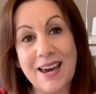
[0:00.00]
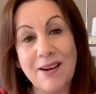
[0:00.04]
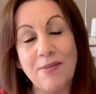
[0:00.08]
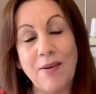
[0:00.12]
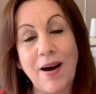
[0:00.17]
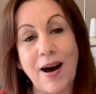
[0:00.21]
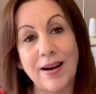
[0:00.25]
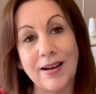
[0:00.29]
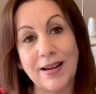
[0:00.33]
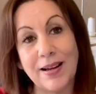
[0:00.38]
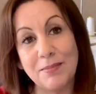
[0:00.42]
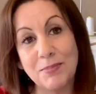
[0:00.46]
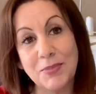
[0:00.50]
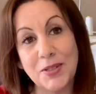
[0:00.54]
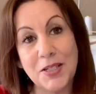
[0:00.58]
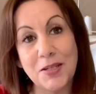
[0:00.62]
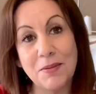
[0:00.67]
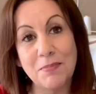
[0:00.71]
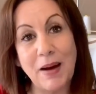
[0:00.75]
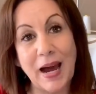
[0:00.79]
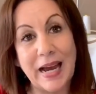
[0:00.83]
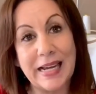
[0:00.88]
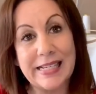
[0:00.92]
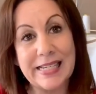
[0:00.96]
welcome to
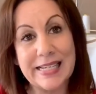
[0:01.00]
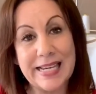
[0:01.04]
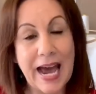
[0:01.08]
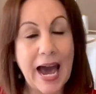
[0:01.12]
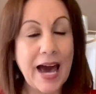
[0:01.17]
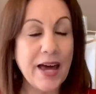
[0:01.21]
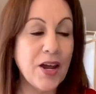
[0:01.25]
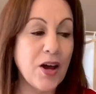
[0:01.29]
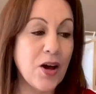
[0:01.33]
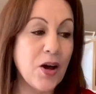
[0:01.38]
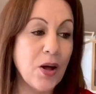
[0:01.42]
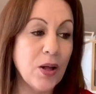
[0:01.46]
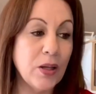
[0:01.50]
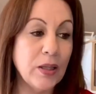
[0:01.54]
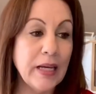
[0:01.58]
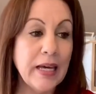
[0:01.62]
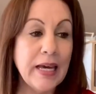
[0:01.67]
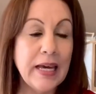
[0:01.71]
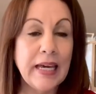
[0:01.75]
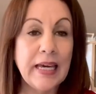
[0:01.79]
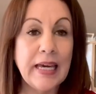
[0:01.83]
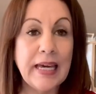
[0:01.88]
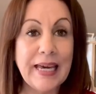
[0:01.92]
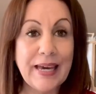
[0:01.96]
my channel.
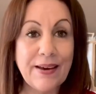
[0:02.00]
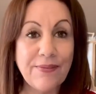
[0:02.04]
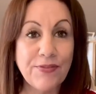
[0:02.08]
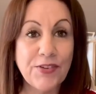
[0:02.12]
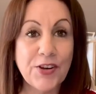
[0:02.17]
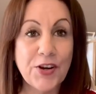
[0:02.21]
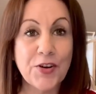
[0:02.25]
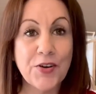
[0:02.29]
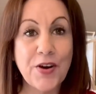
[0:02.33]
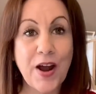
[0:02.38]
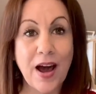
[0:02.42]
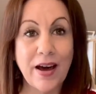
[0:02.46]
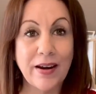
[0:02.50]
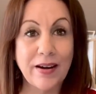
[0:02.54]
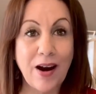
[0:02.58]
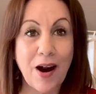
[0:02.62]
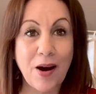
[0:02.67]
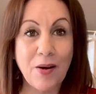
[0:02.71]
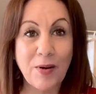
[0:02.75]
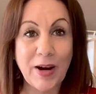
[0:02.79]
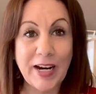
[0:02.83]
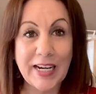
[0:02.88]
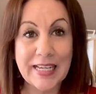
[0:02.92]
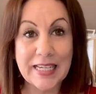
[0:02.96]
If you're not
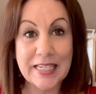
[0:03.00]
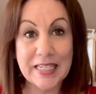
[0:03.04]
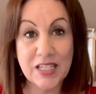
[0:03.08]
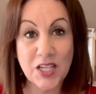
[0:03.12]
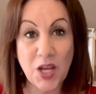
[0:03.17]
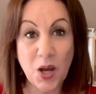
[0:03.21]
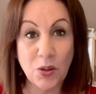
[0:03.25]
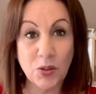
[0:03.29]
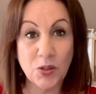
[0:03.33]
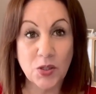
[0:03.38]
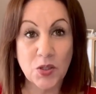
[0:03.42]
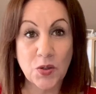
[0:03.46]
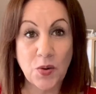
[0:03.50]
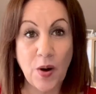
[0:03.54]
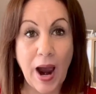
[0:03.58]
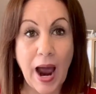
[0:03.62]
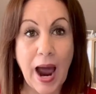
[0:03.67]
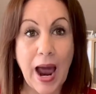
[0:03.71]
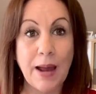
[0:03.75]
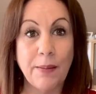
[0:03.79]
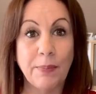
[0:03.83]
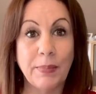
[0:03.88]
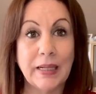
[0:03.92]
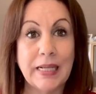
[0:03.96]
already
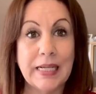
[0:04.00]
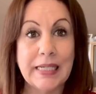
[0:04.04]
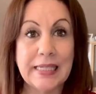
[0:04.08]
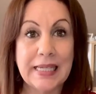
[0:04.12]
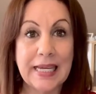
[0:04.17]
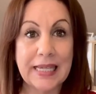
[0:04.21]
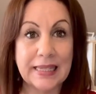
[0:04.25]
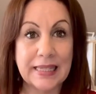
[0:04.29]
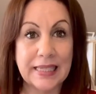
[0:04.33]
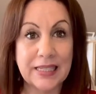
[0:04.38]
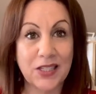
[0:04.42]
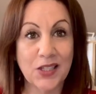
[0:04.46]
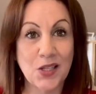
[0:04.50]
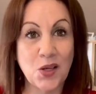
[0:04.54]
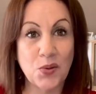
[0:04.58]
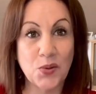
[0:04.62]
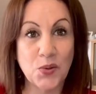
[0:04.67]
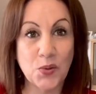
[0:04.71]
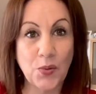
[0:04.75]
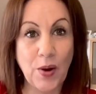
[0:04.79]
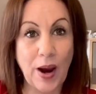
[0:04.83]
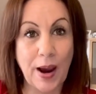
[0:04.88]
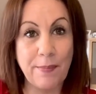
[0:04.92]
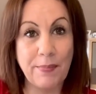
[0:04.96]
subscribed, please hit the
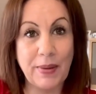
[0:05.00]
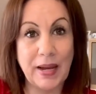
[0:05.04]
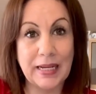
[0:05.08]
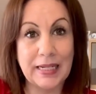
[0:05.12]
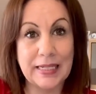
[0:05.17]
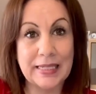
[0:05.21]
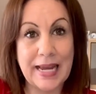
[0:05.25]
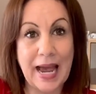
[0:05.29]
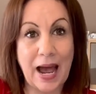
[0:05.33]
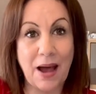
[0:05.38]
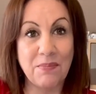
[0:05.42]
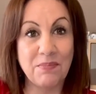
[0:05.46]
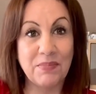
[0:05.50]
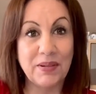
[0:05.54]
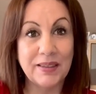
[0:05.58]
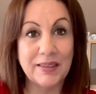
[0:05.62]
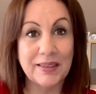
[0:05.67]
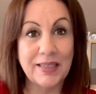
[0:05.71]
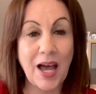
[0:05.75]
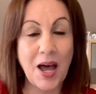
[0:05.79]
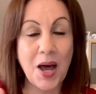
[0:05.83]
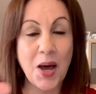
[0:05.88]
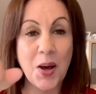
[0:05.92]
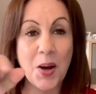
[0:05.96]
subscribe button down
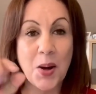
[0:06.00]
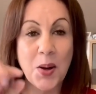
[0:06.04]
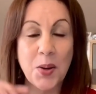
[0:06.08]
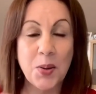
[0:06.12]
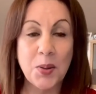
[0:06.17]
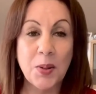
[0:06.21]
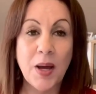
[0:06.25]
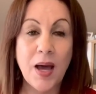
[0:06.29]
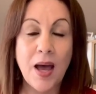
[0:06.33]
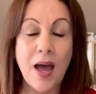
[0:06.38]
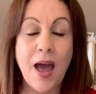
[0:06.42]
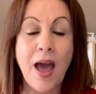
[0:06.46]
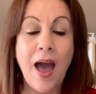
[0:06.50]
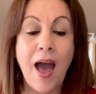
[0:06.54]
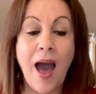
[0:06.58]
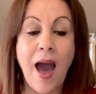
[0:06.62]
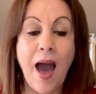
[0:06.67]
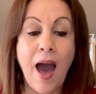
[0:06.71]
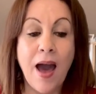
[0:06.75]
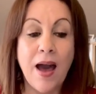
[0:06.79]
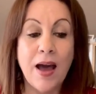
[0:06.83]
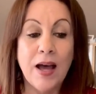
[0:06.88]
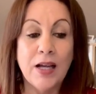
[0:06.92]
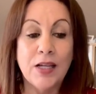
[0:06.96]
below.
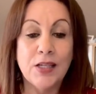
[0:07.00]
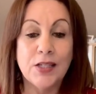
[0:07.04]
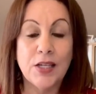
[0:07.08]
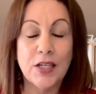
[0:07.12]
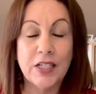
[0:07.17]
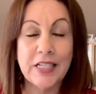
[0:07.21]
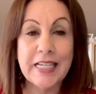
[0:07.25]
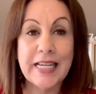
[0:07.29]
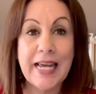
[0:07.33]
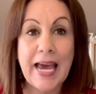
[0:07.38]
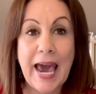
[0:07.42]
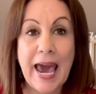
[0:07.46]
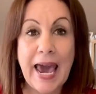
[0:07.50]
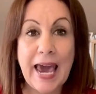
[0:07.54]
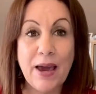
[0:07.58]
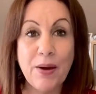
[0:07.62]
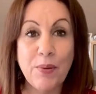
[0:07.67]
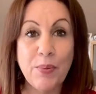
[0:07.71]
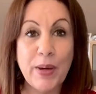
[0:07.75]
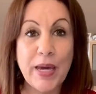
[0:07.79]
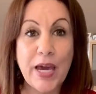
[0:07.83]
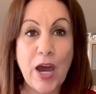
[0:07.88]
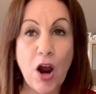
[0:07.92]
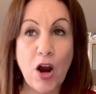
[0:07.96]
So today
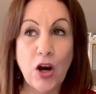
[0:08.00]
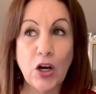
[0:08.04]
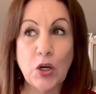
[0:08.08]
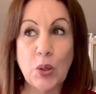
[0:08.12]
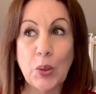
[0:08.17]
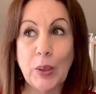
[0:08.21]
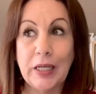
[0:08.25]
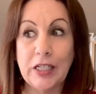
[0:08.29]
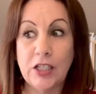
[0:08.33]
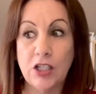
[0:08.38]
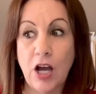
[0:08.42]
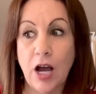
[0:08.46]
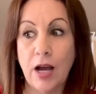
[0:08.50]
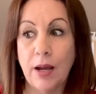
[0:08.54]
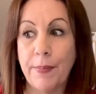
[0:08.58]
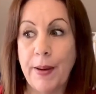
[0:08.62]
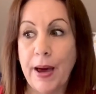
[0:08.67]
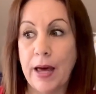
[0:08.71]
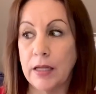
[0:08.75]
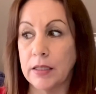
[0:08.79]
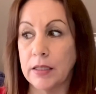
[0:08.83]
we are going to talk about